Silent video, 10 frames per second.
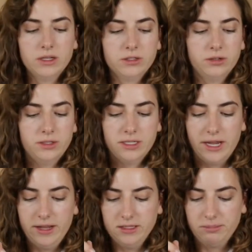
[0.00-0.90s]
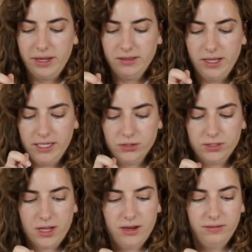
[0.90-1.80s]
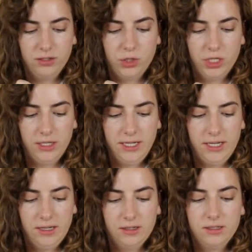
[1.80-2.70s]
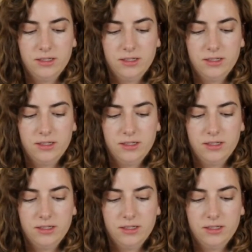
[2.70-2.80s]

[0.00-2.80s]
So today it's been like just kind of a chilly